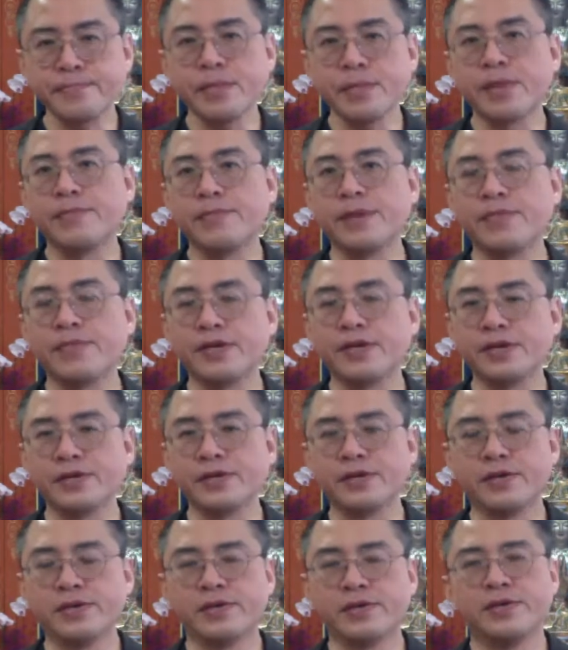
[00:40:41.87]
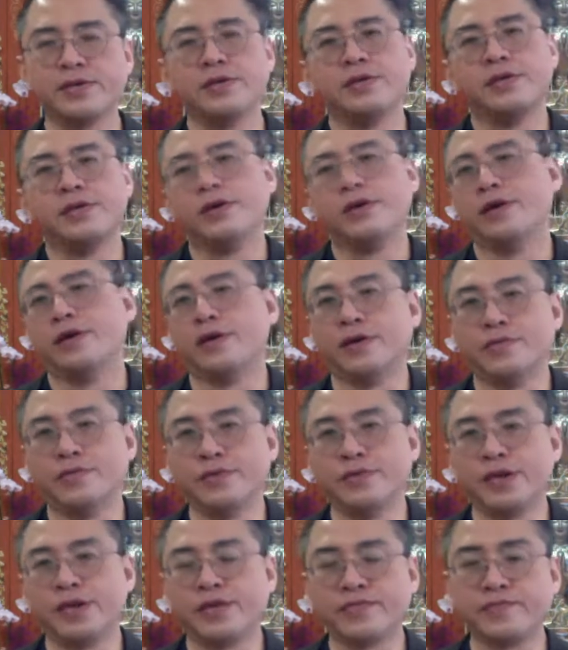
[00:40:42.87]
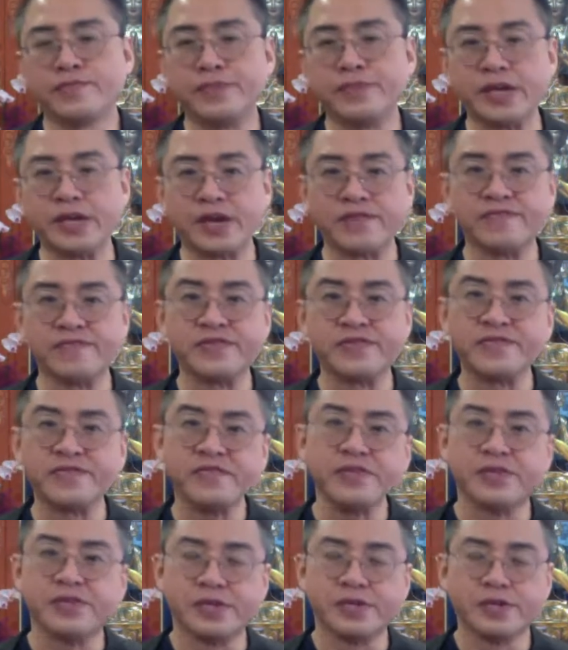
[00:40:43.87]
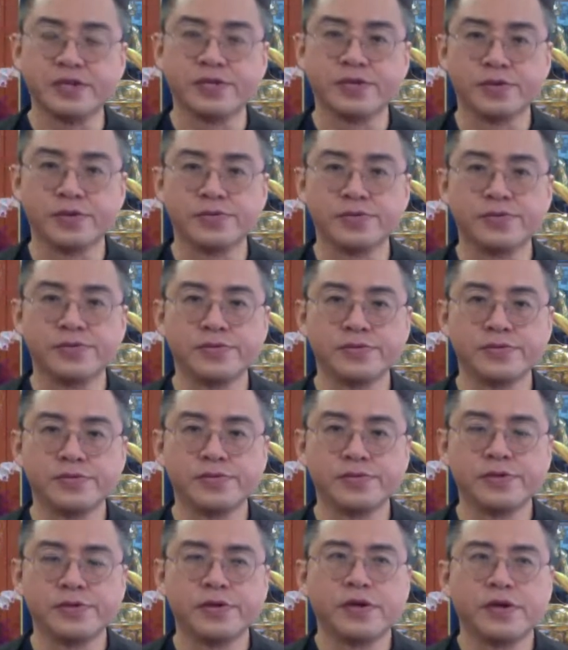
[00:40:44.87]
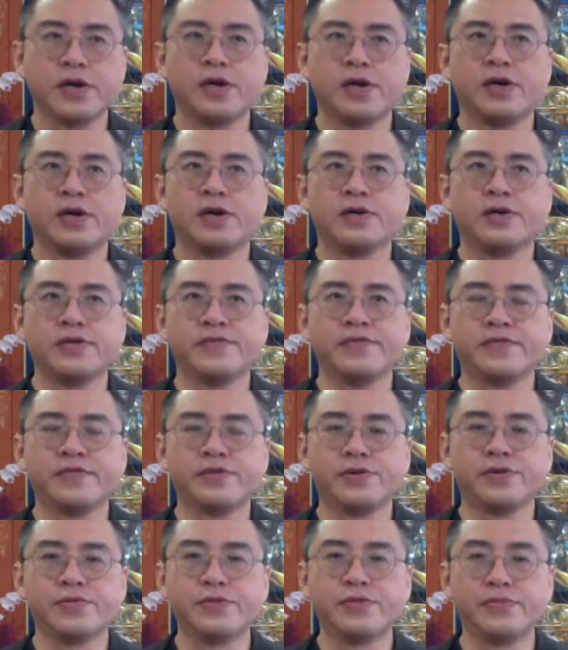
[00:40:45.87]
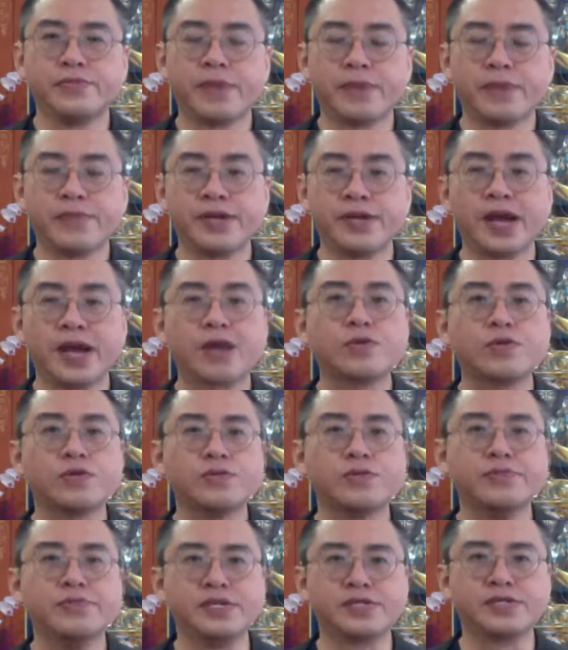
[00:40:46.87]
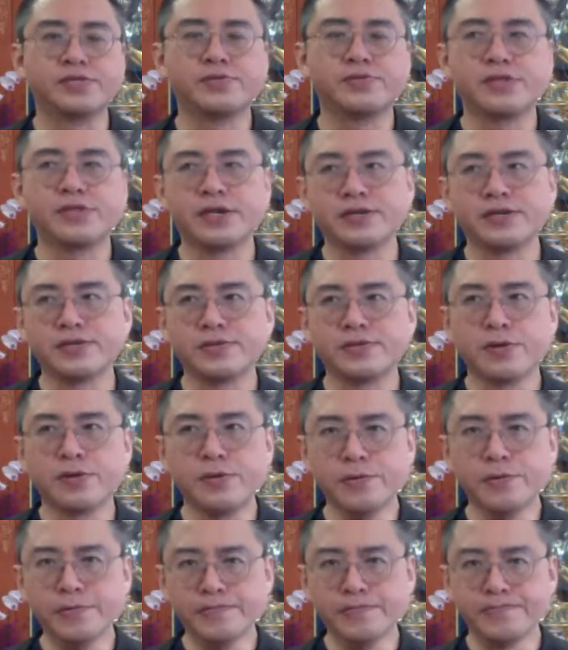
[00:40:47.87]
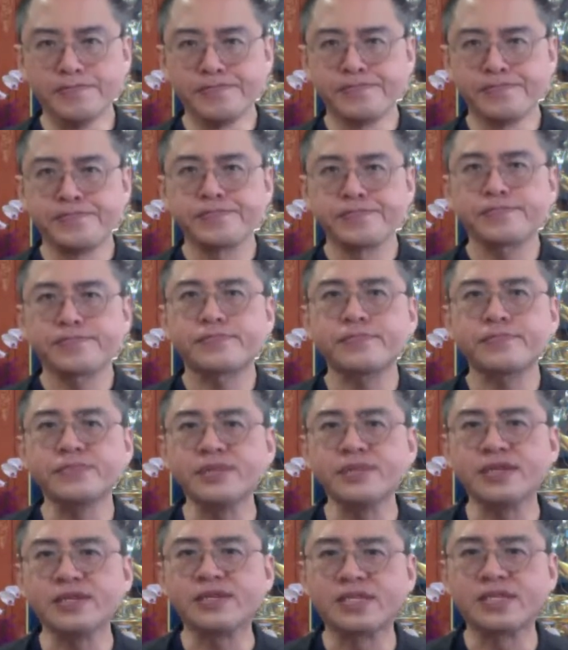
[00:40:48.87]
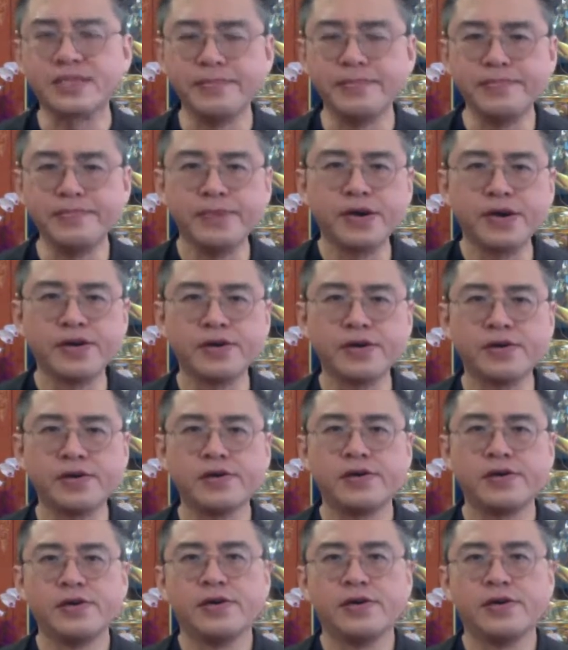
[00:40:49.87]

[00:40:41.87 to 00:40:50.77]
maybe we have to behave differently, even though we might be equanimous. So there is no simple,